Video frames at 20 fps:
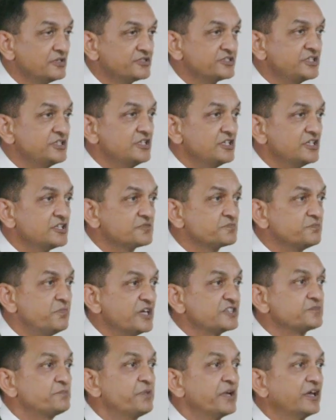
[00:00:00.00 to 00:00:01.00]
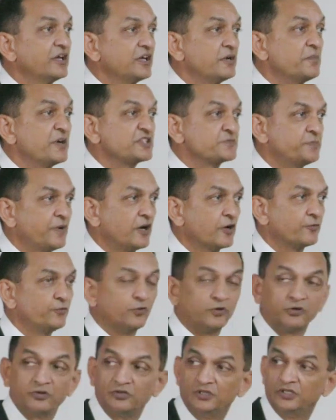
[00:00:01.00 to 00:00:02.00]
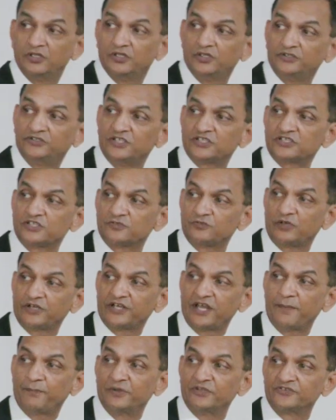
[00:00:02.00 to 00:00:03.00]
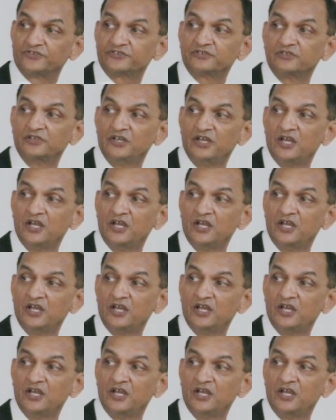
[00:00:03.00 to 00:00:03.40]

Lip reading: Sea is much bigger and much powerful. This is what happens.